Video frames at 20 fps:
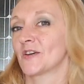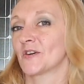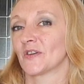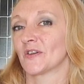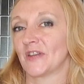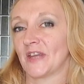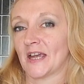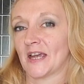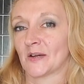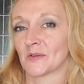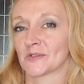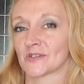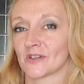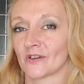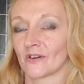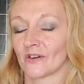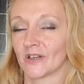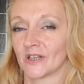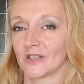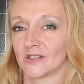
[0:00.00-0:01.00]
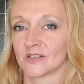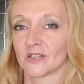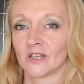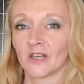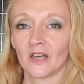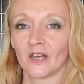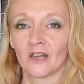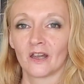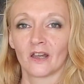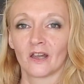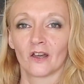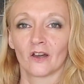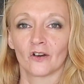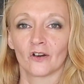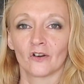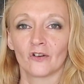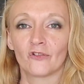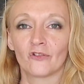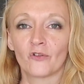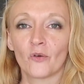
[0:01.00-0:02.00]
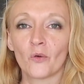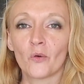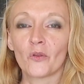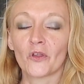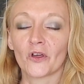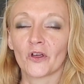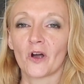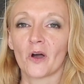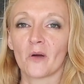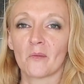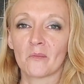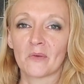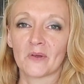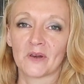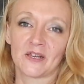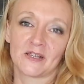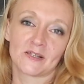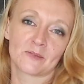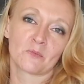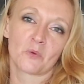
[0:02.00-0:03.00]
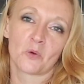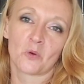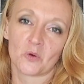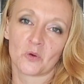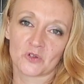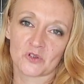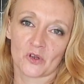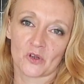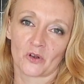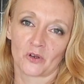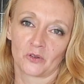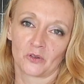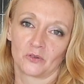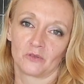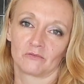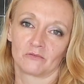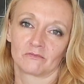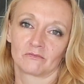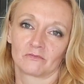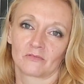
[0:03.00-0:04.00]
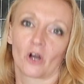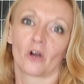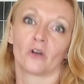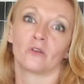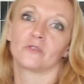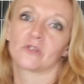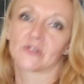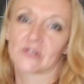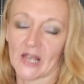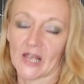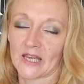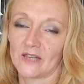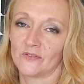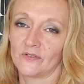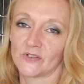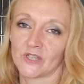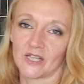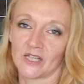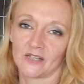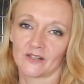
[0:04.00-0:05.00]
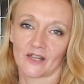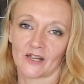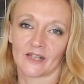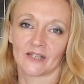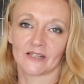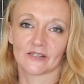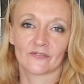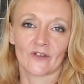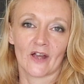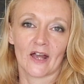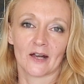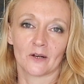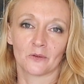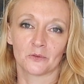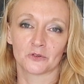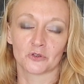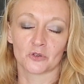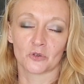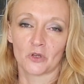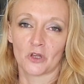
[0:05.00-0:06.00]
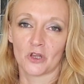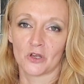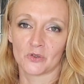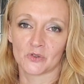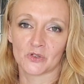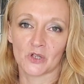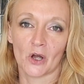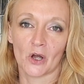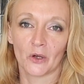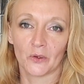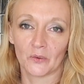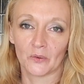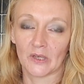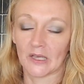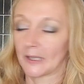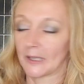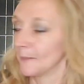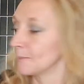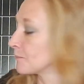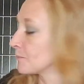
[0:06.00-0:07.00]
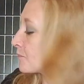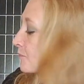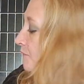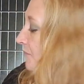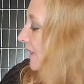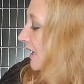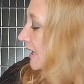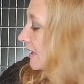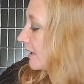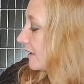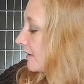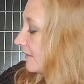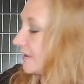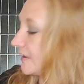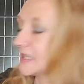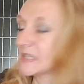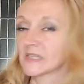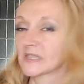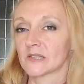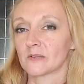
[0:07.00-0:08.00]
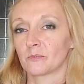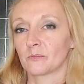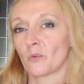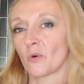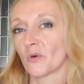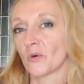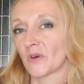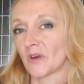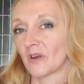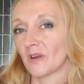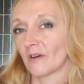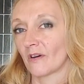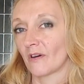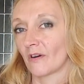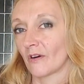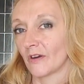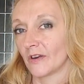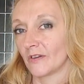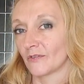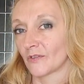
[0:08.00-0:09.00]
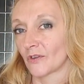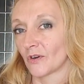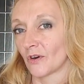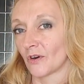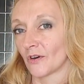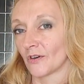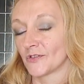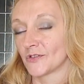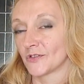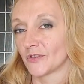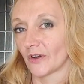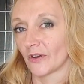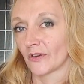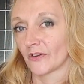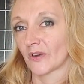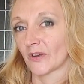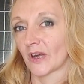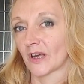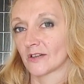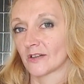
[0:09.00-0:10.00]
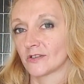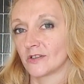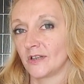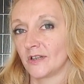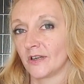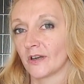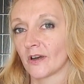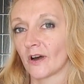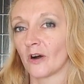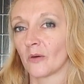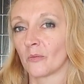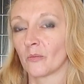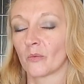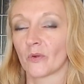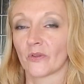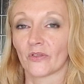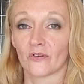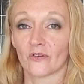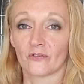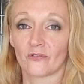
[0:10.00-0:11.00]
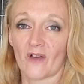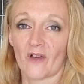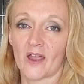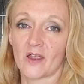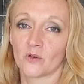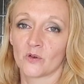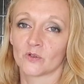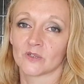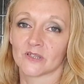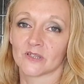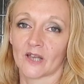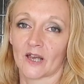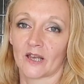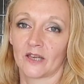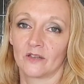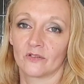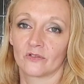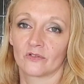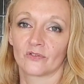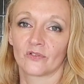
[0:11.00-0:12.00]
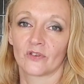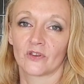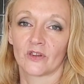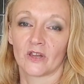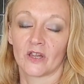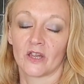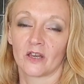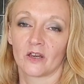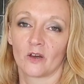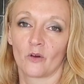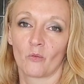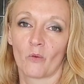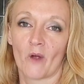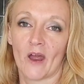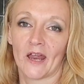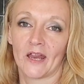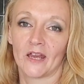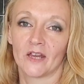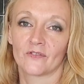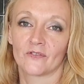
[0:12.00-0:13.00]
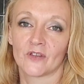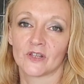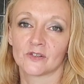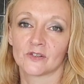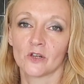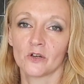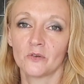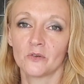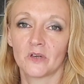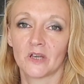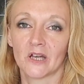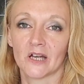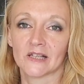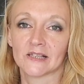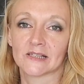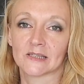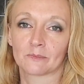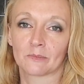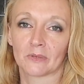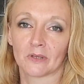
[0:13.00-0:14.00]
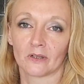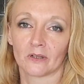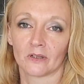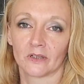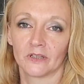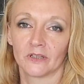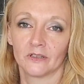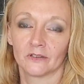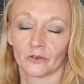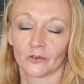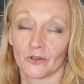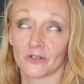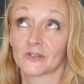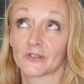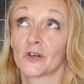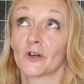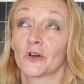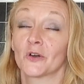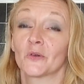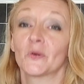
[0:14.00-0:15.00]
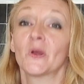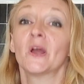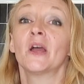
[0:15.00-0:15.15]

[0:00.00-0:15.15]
on the outside, for the company's more so own safety, that it's for outdoor use only. This one I've got does actually come with the fail-safe thing, where if there's no gas supply or there's no